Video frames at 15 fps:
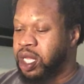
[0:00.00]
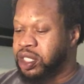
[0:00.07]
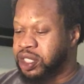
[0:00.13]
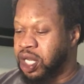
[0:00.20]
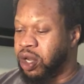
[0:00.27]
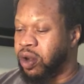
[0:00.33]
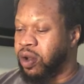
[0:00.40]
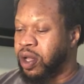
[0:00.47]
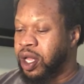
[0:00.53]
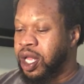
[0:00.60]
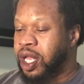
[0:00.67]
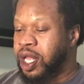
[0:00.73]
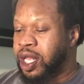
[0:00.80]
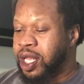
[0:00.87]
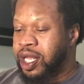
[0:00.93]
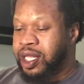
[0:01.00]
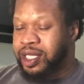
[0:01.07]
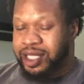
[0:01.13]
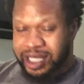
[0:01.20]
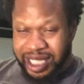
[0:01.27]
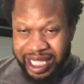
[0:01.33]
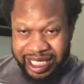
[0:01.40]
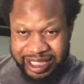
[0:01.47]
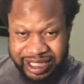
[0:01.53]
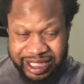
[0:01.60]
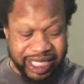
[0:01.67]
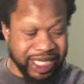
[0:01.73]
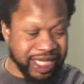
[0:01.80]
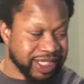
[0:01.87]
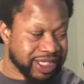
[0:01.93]
So, this
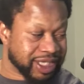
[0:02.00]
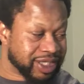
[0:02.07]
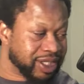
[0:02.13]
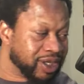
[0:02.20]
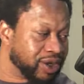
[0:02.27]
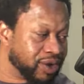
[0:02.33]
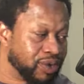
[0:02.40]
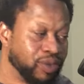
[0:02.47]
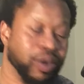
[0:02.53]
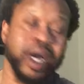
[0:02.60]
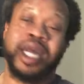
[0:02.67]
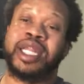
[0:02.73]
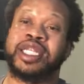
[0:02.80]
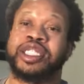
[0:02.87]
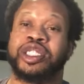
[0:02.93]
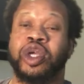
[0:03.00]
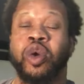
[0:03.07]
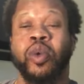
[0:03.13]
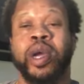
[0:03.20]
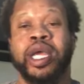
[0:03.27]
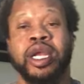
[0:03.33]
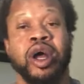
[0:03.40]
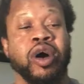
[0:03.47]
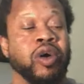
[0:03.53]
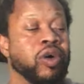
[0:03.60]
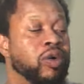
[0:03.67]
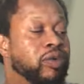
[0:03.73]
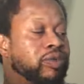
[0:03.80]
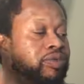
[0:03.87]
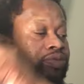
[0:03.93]
is what is going
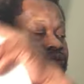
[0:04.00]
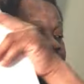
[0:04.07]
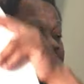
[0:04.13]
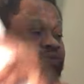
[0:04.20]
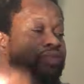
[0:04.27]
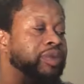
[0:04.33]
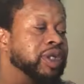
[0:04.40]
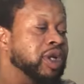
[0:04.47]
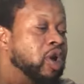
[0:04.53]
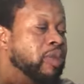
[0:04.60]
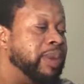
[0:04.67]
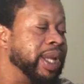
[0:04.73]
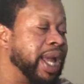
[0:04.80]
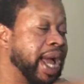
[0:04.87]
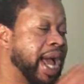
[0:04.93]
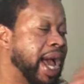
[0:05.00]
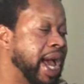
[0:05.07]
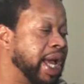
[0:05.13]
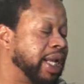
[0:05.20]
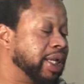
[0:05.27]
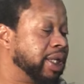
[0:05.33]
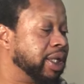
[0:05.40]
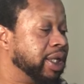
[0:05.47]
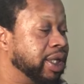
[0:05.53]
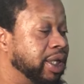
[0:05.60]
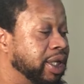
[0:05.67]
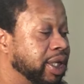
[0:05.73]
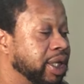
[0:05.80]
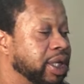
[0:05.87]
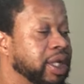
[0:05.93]
on, you know, behind
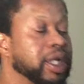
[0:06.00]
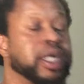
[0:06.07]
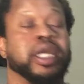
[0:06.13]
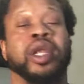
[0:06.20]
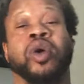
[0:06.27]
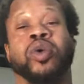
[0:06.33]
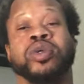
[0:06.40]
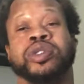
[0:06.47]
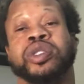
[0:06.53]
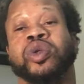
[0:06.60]
closed